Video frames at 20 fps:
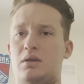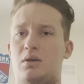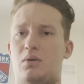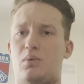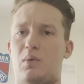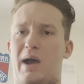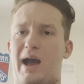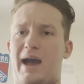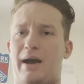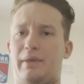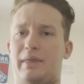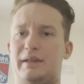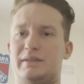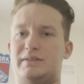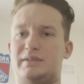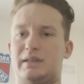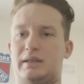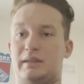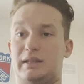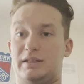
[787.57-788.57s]
wow,
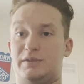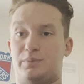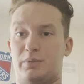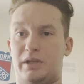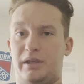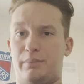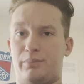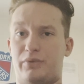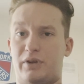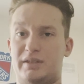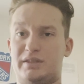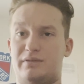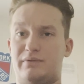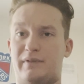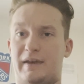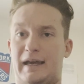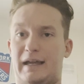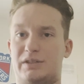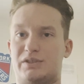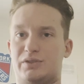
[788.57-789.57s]
that's pretty impressive,
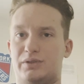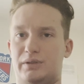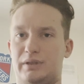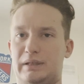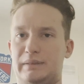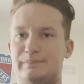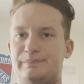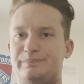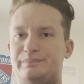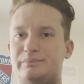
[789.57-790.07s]
actually.